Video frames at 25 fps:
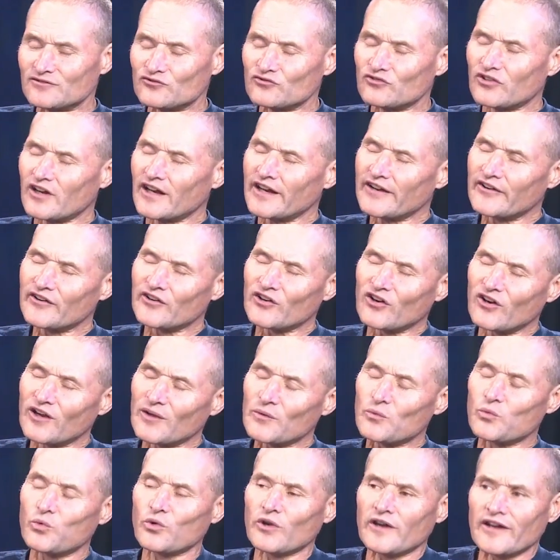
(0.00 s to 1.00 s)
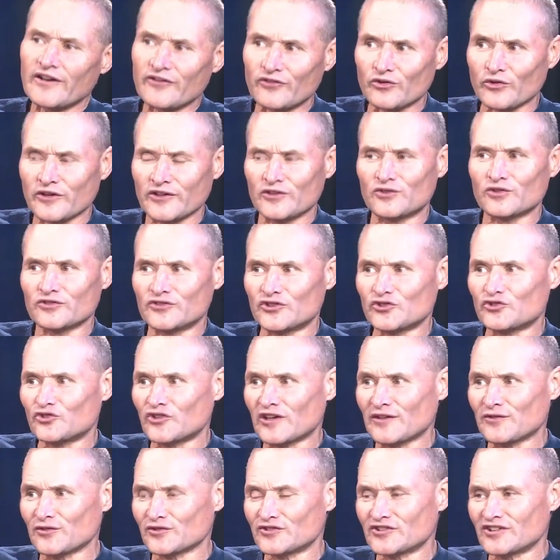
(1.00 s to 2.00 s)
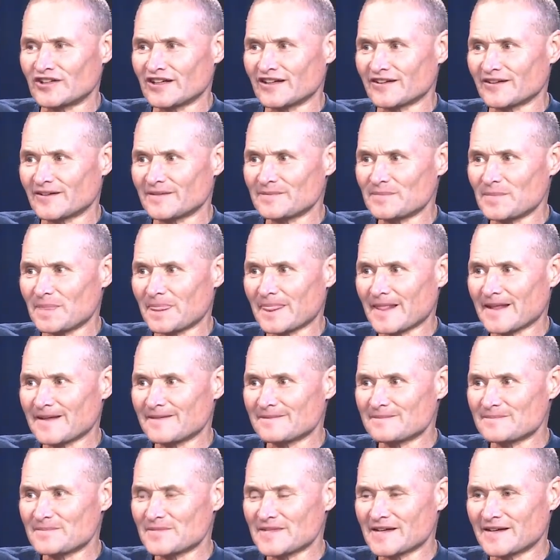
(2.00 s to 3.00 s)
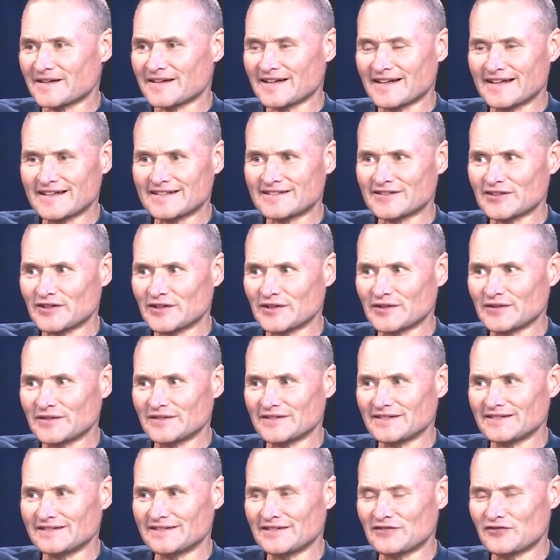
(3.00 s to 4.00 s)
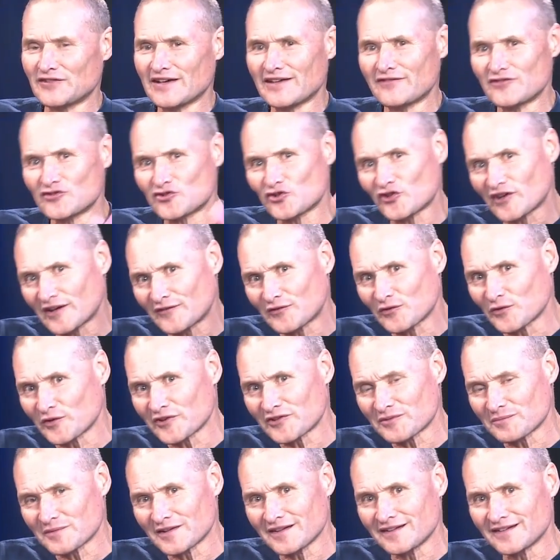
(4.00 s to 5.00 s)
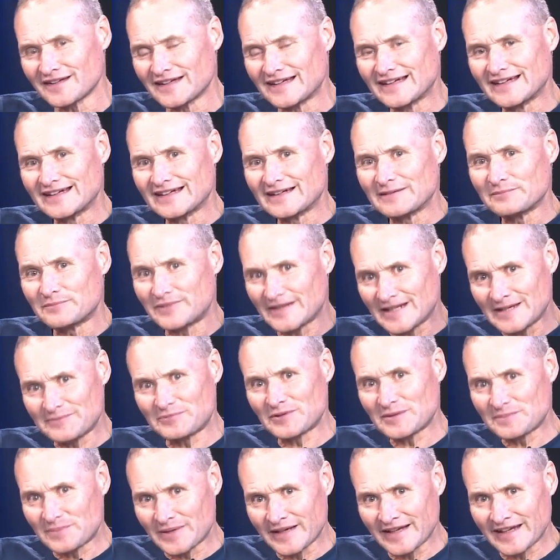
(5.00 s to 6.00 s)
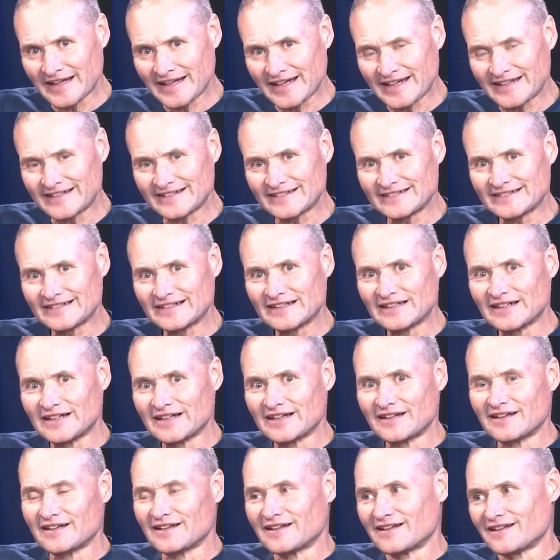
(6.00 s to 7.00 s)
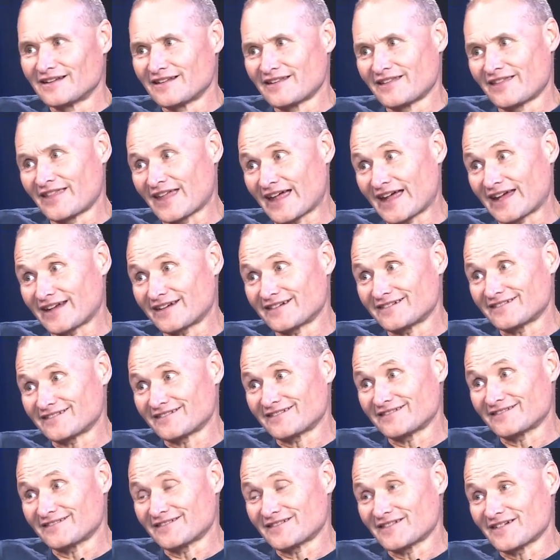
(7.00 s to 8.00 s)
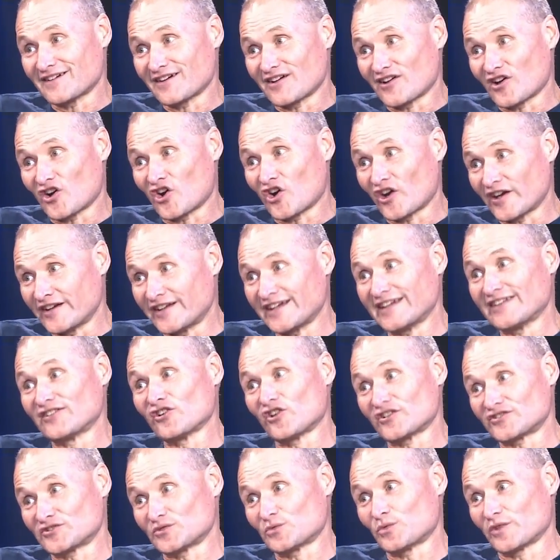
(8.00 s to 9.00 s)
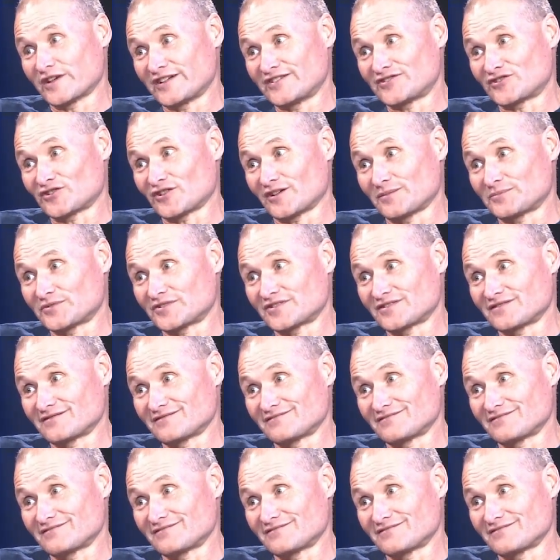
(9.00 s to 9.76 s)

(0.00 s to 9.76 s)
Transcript: Raya and I, we're really good to travel together. Okay, so if you ever travel with me, be prepared that I need lots of wee stops.